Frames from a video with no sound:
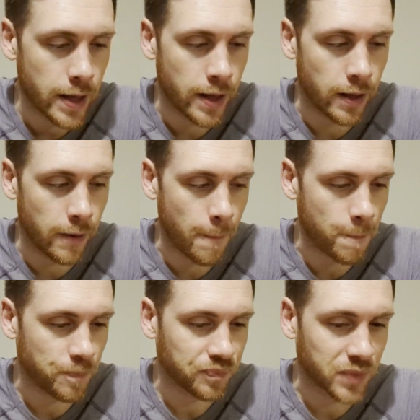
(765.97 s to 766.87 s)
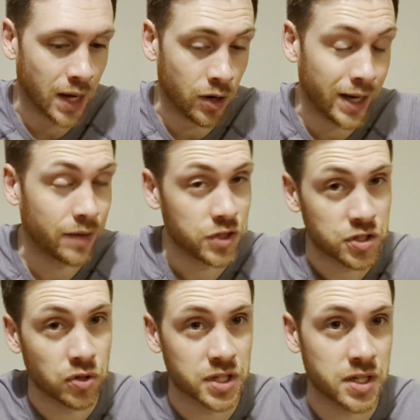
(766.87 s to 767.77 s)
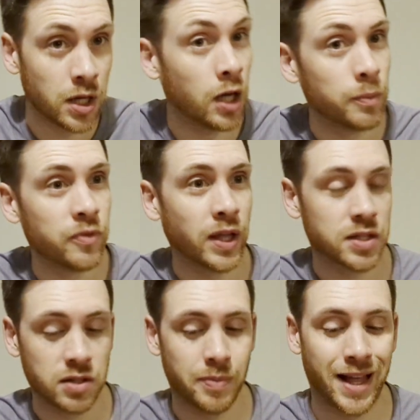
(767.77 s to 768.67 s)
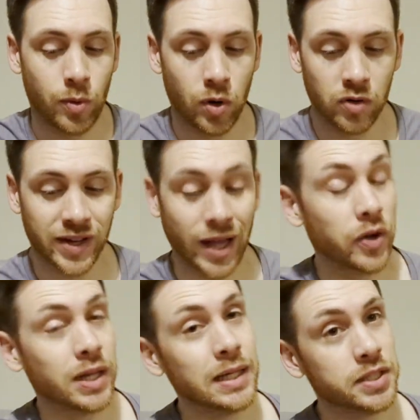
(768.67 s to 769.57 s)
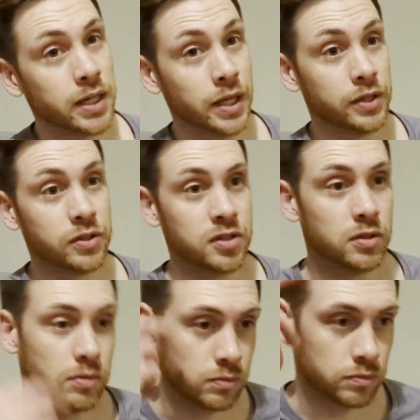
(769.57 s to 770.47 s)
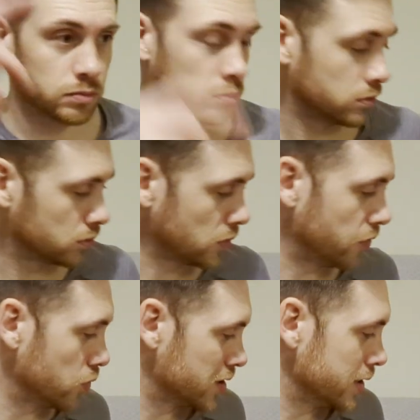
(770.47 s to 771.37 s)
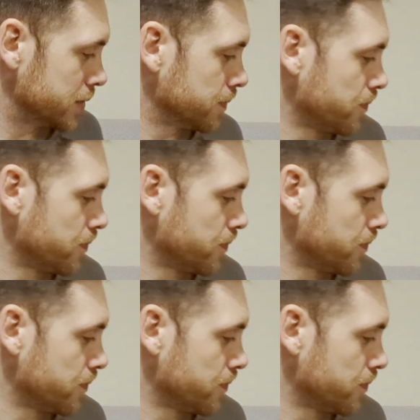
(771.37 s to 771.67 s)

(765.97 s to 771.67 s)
And I have just totted it up thanks to the power of a calculator and some foresight.